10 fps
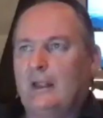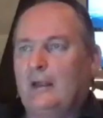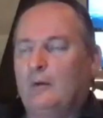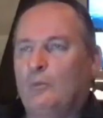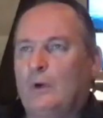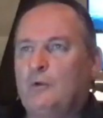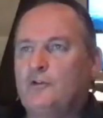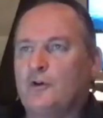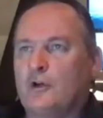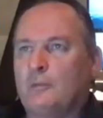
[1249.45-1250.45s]
When we
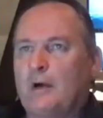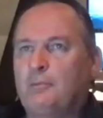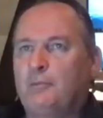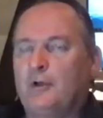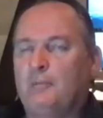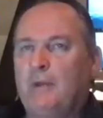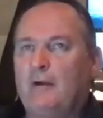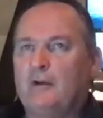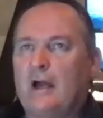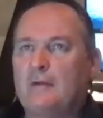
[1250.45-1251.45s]
talk about a
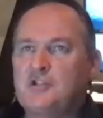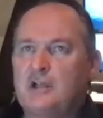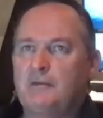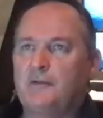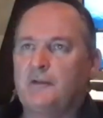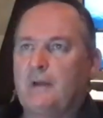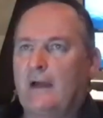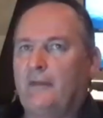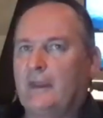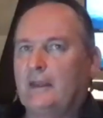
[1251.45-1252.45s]
paradigm shift,
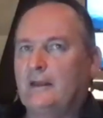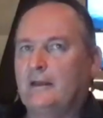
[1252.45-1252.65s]
I think